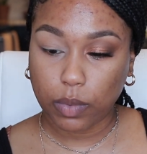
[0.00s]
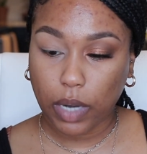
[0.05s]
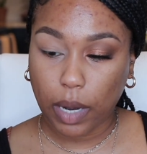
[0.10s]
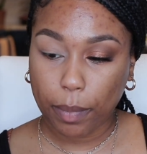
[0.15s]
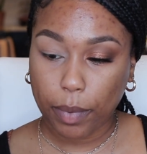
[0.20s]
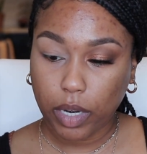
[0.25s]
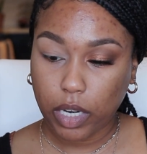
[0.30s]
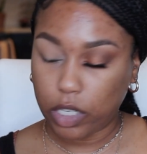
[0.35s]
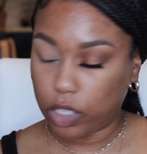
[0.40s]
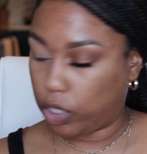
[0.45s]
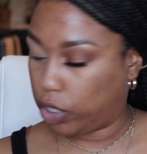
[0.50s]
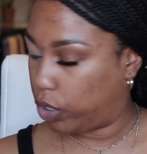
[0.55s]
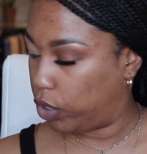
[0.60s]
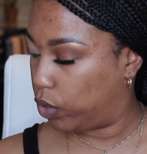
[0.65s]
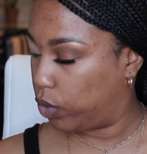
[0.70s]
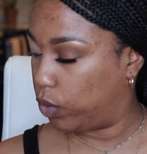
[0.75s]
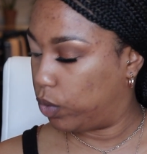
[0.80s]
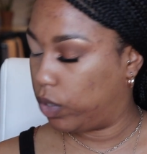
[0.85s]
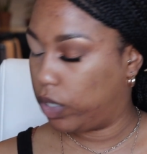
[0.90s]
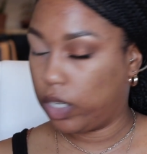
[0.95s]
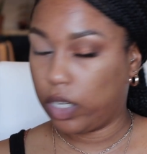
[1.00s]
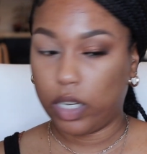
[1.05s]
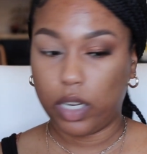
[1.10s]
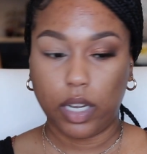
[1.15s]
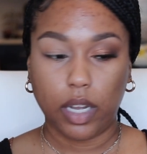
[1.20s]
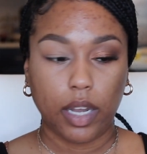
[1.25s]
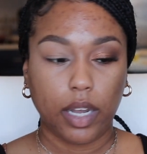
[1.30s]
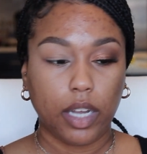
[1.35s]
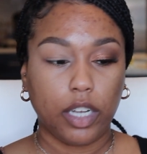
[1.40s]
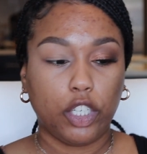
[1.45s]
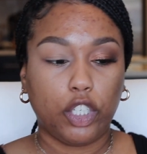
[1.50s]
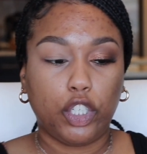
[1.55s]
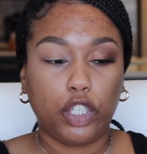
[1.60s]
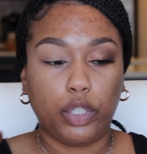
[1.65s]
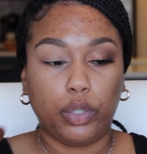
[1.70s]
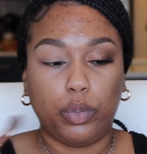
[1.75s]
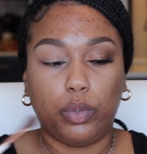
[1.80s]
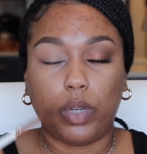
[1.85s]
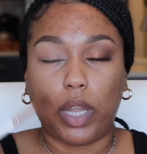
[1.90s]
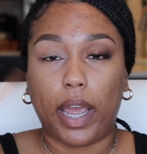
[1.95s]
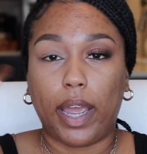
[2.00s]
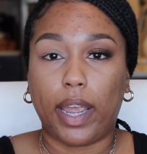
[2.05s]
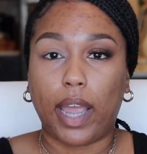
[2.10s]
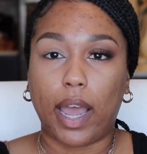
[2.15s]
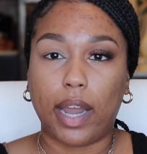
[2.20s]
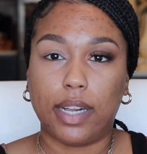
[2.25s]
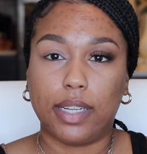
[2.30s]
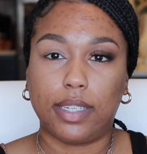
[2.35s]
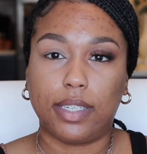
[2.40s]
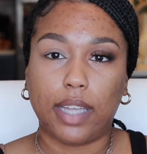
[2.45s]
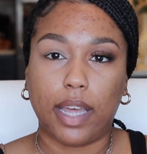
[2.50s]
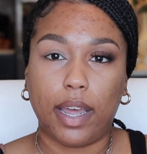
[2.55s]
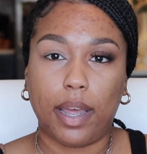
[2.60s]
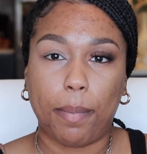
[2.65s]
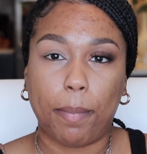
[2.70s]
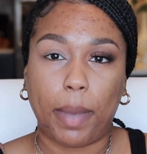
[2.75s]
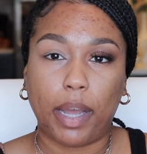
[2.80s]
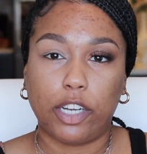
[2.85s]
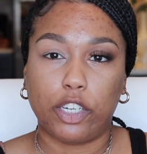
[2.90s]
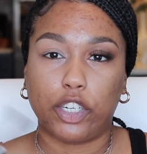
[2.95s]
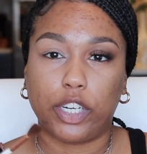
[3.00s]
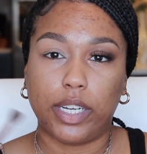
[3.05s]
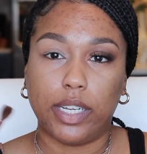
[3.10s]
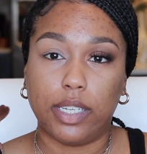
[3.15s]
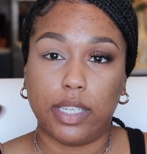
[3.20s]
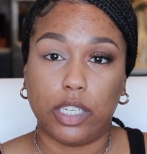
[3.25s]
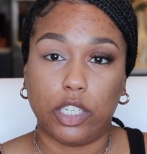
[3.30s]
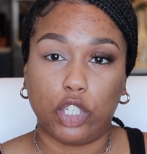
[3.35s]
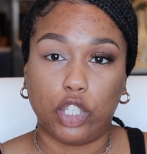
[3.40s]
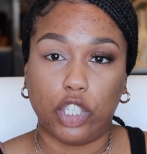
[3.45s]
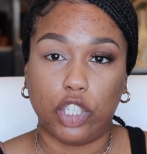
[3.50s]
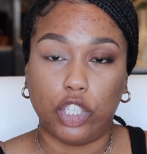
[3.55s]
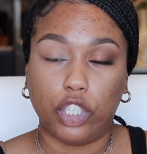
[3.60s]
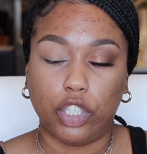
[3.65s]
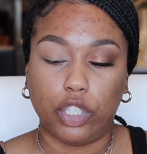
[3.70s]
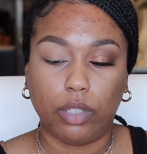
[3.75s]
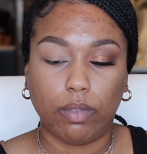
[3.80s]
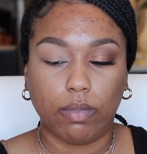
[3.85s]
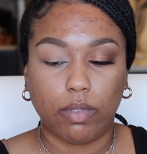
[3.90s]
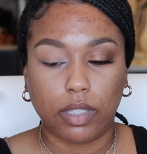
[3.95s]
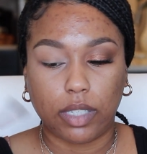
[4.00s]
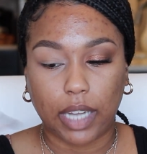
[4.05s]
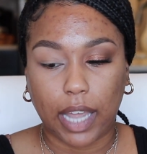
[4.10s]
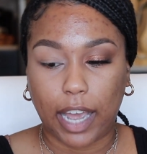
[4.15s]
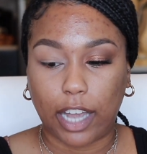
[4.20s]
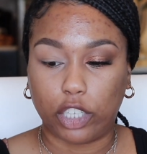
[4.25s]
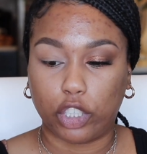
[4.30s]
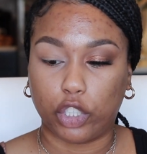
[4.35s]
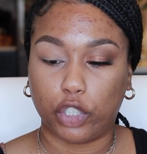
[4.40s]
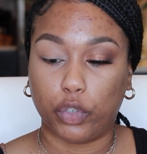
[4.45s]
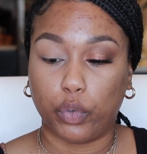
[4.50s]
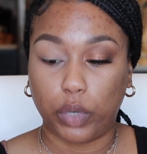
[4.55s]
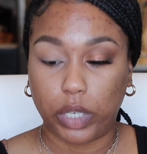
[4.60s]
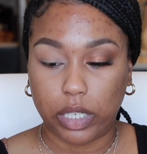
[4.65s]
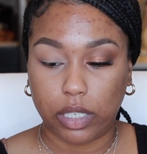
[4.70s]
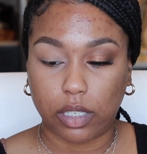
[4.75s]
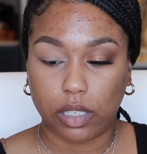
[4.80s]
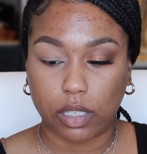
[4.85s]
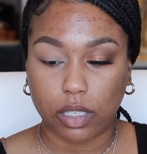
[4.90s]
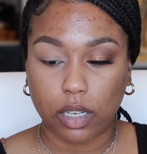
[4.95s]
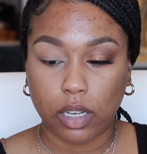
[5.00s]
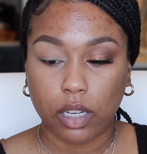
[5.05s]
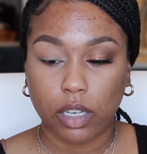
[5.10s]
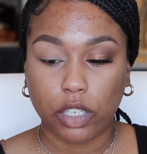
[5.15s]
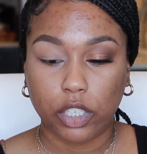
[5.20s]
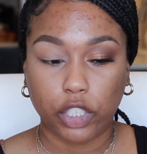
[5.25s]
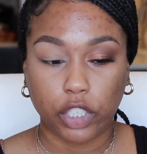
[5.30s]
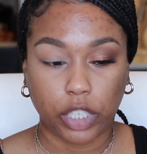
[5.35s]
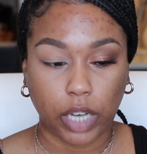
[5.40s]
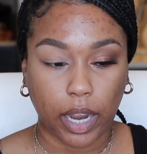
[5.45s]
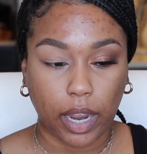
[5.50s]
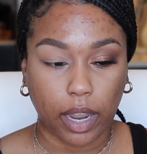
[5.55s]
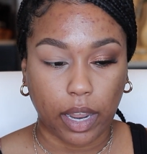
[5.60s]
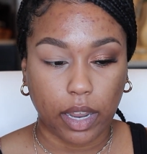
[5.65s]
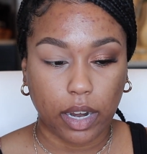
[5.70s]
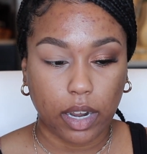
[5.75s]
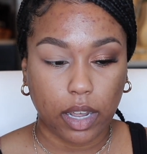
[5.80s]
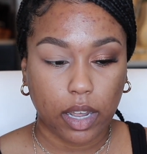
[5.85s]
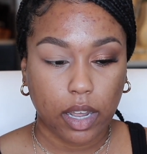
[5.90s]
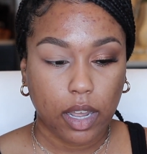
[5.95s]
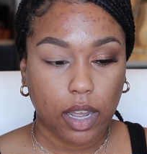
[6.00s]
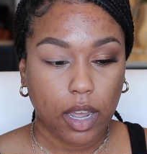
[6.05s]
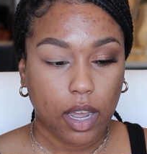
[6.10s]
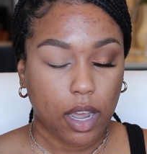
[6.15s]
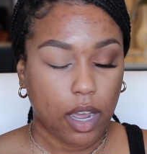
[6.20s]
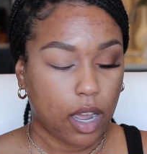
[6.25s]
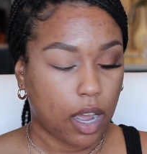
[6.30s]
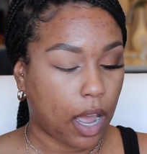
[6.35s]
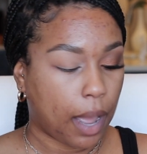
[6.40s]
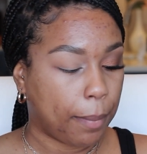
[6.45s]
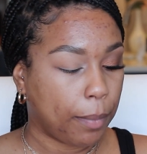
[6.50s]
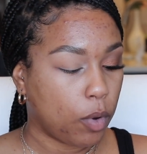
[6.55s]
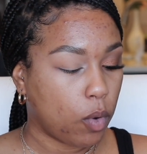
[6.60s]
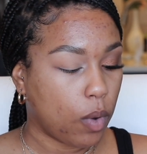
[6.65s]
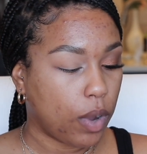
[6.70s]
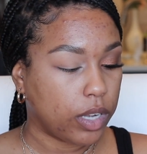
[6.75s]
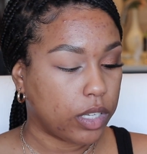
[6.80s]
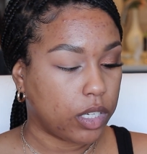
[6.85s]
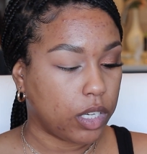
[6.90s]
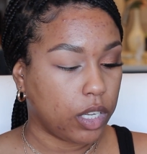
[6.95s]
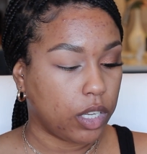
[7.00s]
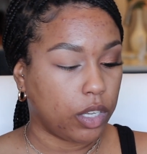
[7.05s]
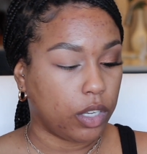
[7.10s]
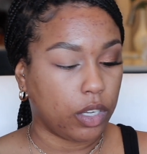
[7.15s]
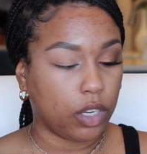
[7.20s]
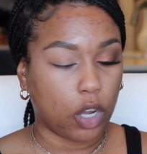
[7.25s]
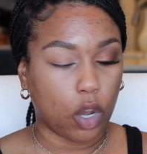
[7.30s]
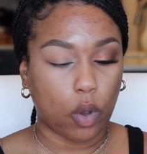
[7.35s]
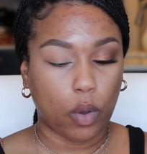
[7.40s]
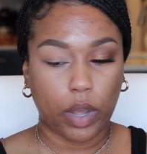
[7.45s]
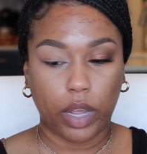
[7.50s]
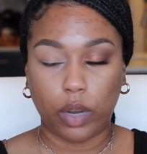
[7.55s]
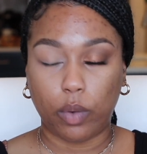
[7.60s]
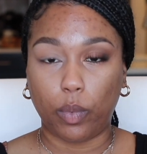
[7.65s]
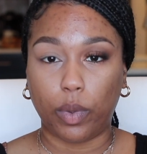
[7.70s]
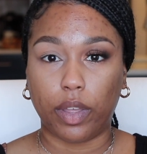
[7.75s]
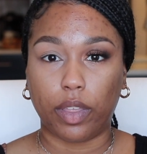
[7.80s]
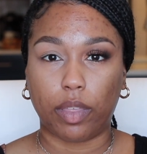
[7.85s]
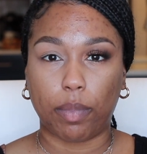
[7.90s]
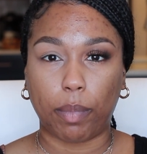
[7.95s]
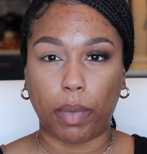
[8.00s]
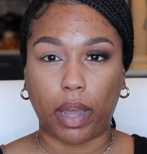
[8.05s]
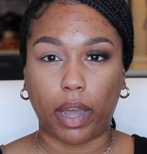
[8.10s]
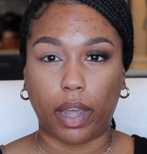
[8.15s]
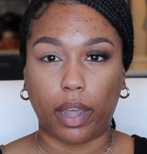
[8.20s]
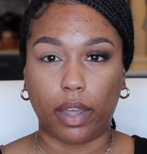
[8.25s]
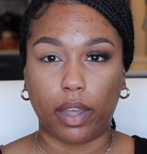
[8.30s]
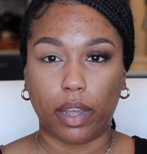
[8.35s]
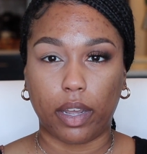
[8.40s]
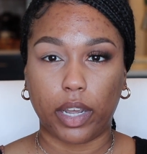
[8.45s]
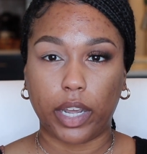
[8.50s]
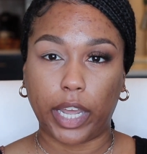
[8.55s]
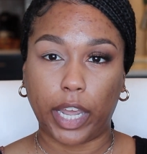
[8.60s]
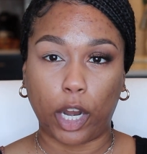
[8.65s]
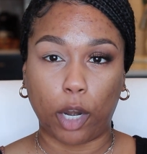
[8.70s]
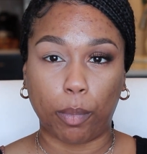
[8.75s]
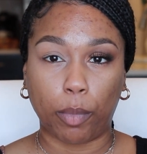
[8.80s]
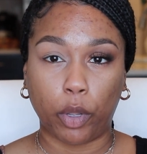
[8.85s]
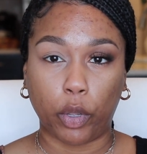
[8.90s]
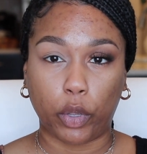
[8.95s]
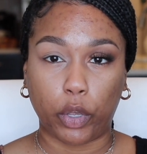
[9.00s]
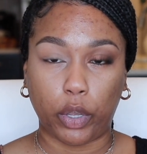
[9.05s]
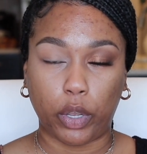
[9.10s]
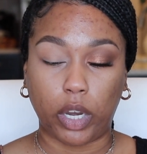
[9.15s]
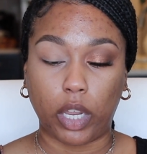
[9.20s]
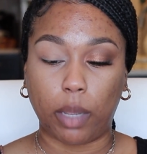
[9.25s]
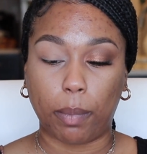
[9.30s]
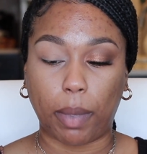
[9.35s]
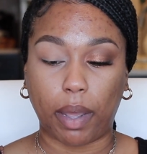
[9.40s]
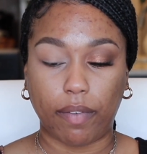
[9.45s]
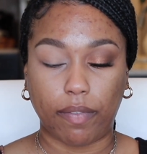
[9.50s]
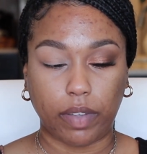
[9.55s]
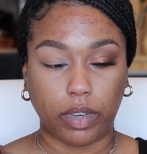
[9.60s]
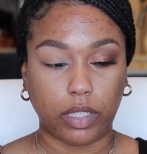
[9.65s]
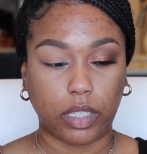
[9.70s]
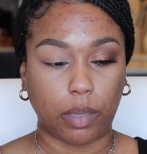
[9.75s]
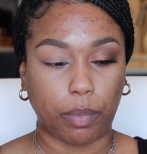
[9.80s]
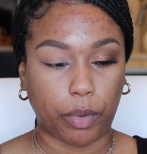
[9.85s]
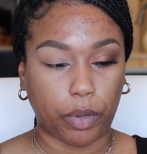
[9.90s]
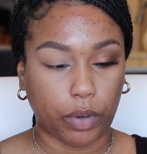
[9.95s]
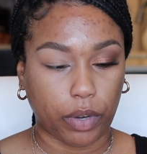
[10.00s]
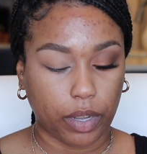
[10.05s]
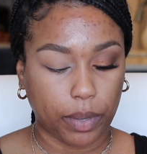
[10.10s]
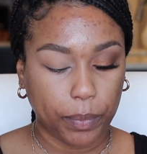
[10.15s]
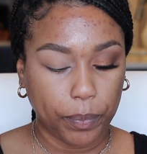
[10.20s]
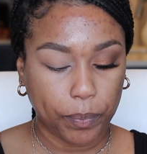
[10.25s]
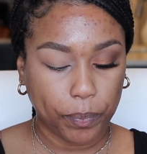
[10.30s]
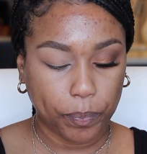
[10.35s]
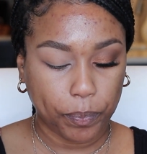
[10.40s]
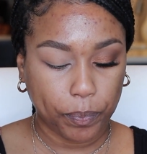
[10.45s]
what I'm going to do to like kind of set my transition slash crease shade, I'm going to go in with my Caramel Cutie by Fenty Beauty